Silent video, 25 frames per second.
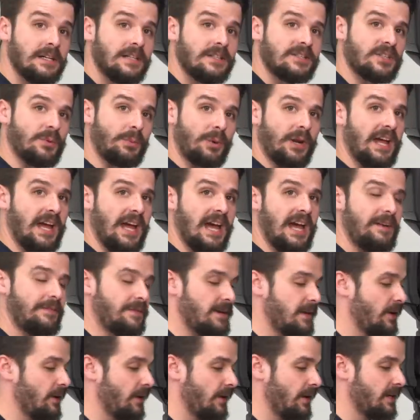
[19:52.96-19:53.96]
So what I have
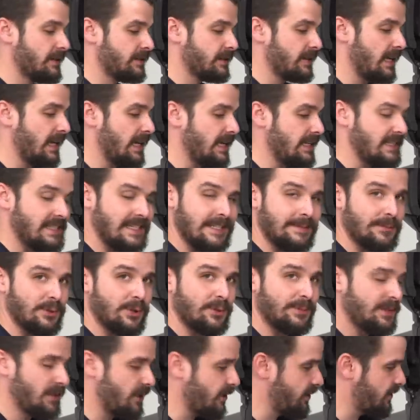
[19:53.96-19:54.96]
here is an eighteen
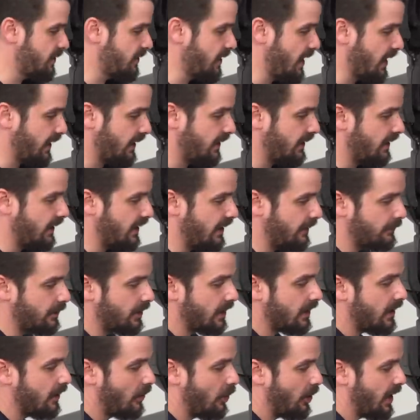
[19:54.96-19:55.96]
millimeter socket. I'm
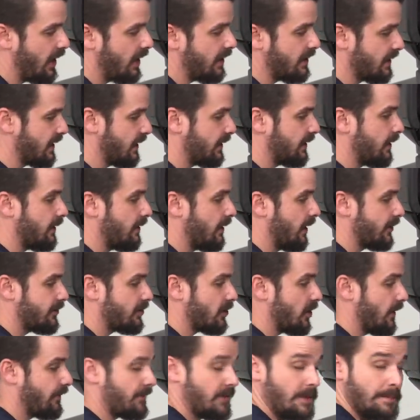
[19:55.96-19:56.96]
gonna go ahead and get the nuts
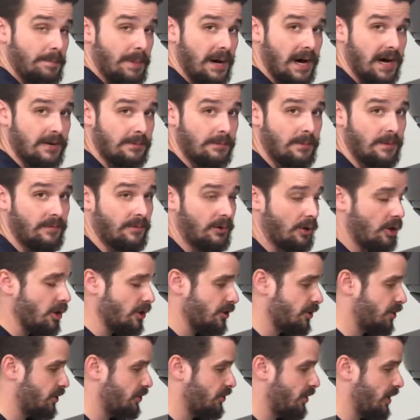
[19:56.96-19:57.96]
off the bottom of
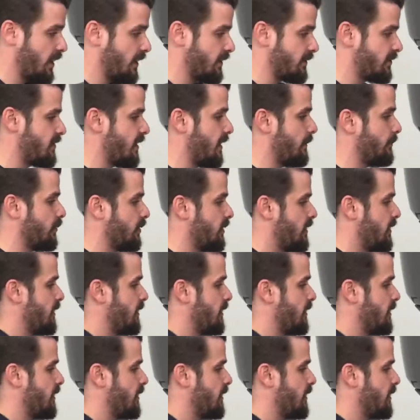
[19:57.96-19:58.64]
our strut assembly